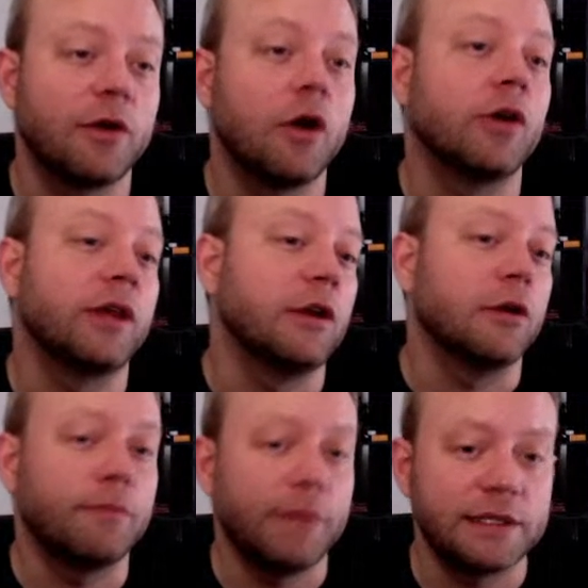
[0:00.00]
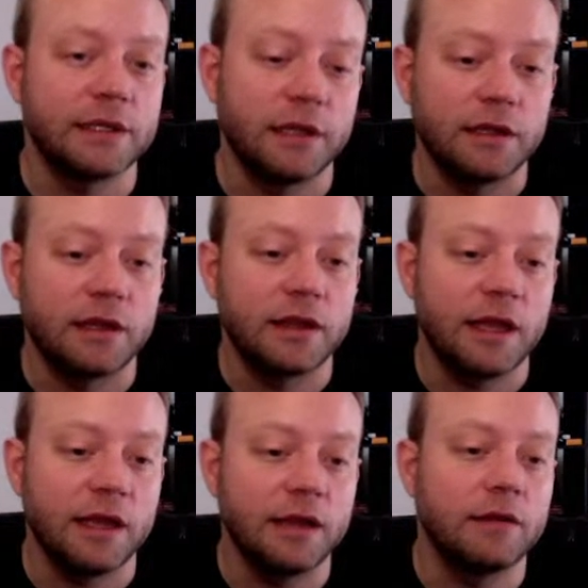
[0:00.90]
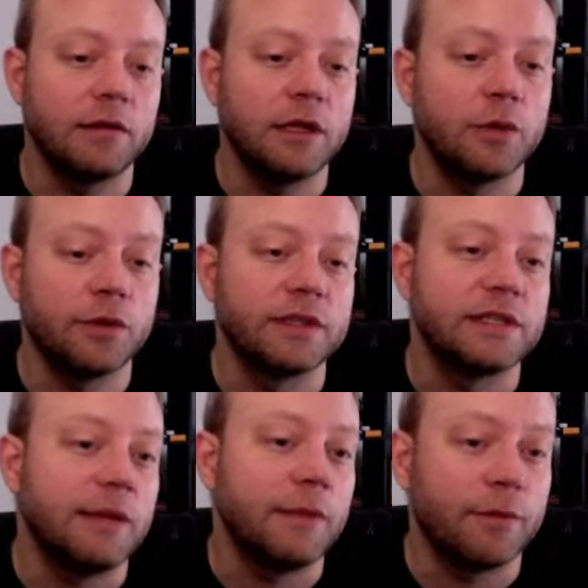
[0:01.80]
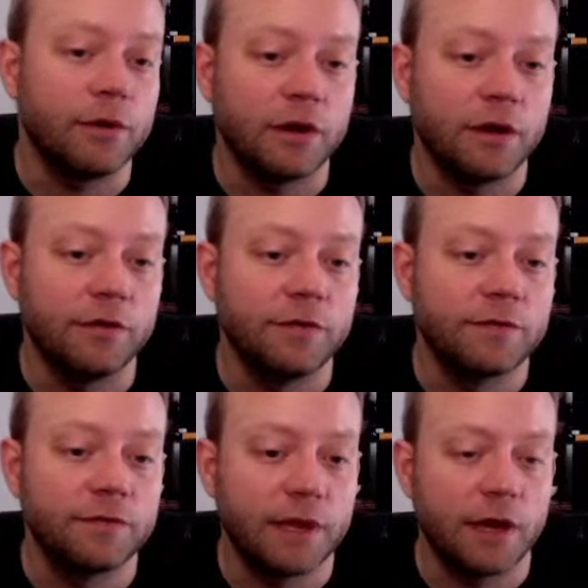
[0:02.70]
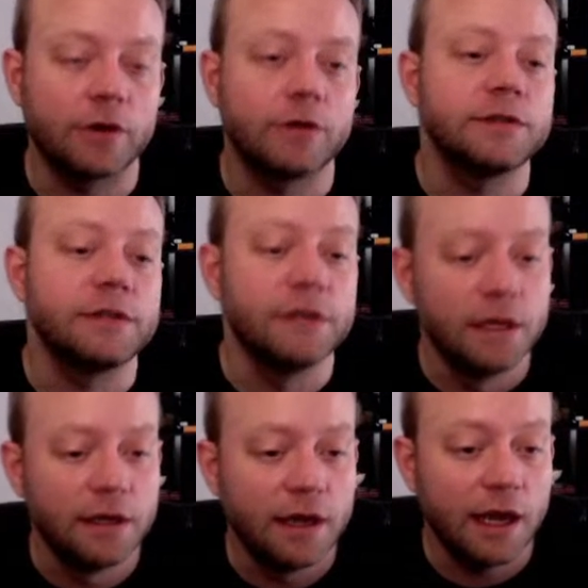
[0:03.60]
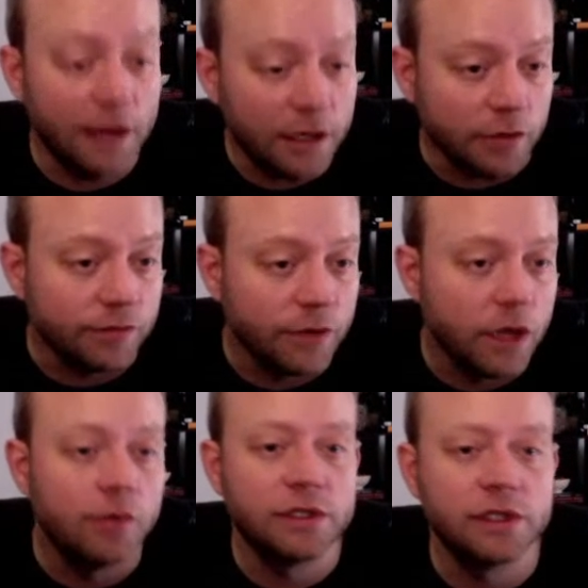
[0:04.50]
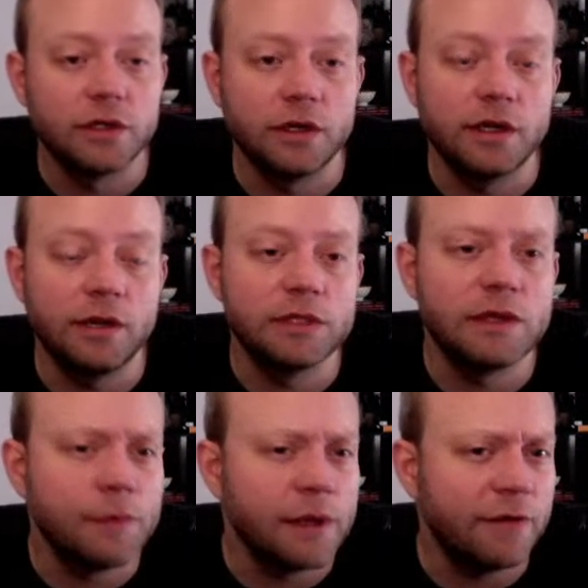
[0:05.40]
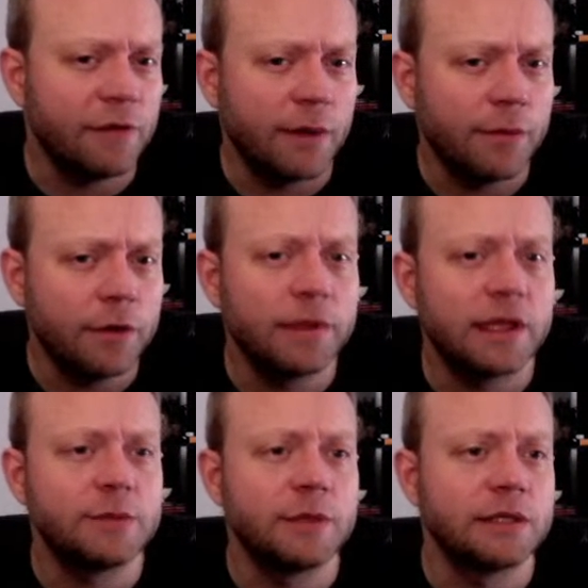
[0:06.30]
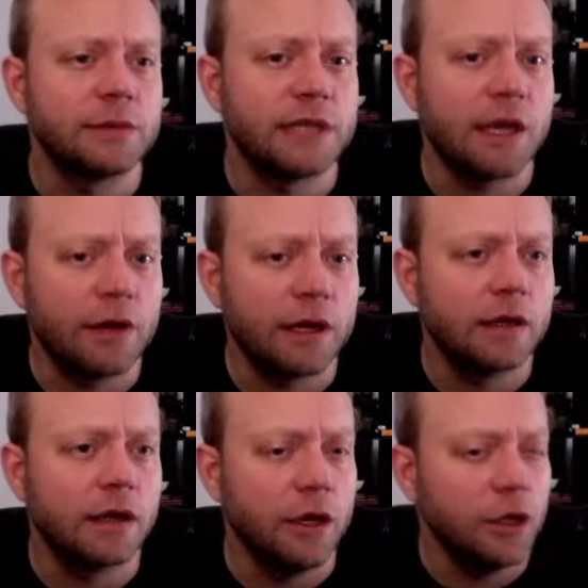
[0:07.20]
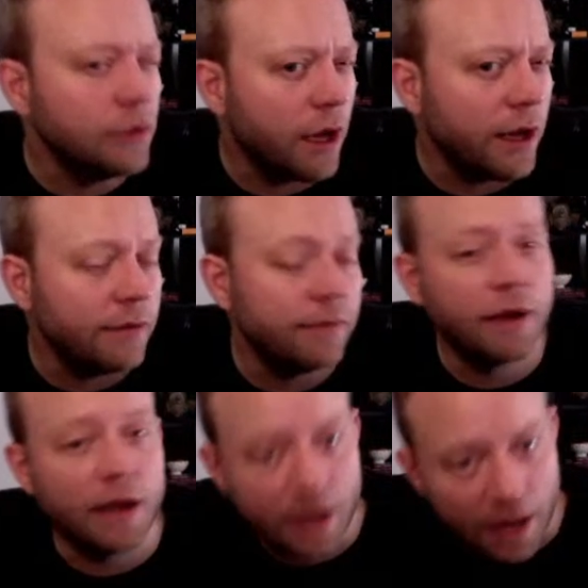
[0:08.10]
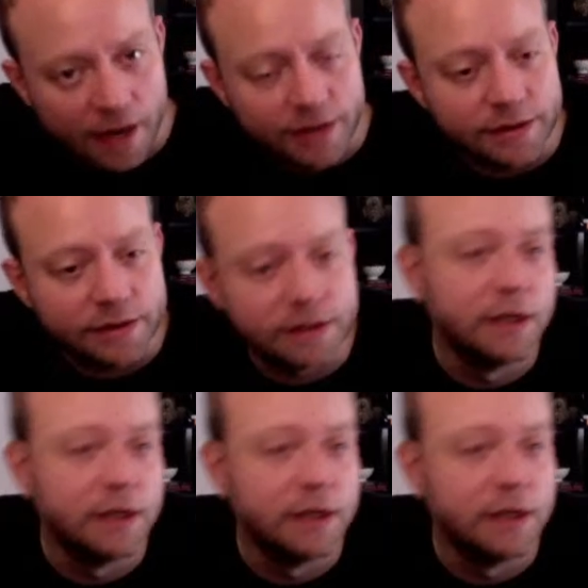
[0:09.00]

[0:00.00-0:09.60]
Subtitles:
all here, basically, that they equal the same number of characters. And they do, which is good. It was giving me a different number, but that's because it was counting a new line as